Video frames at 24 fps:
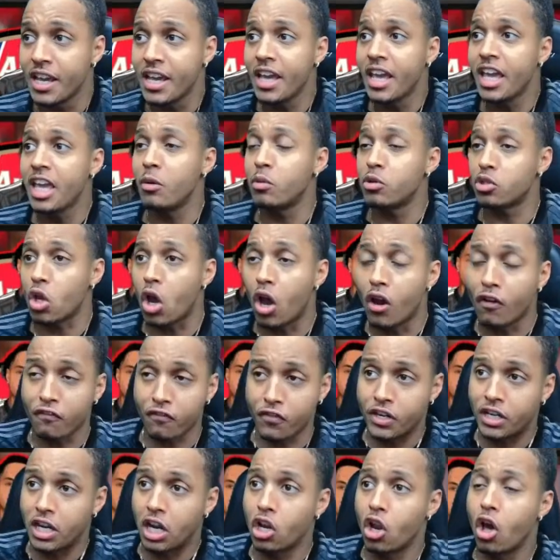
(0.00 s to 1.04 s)
he was
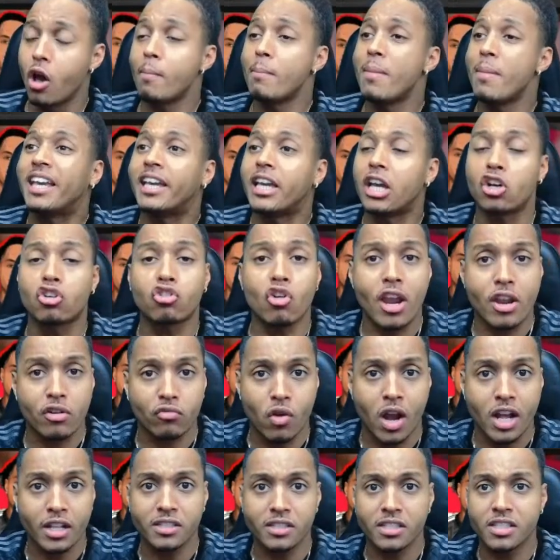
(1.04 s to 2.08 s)
offering a lot, making great
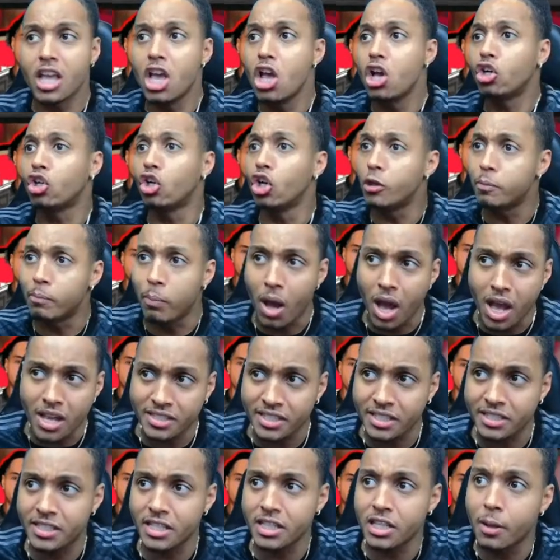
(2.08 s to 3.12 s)
runs, good
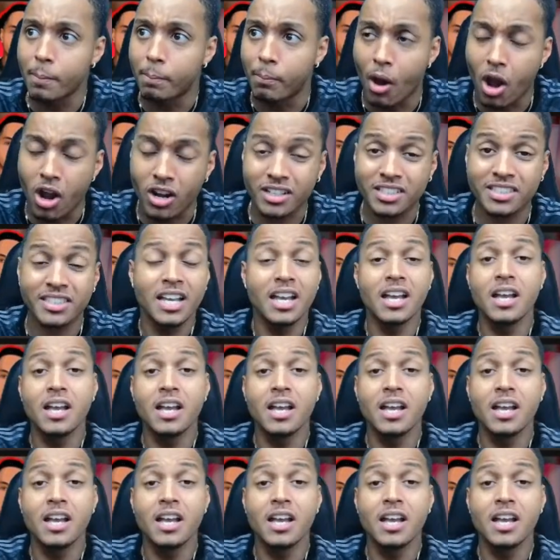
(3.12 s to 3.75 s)
passes in the box.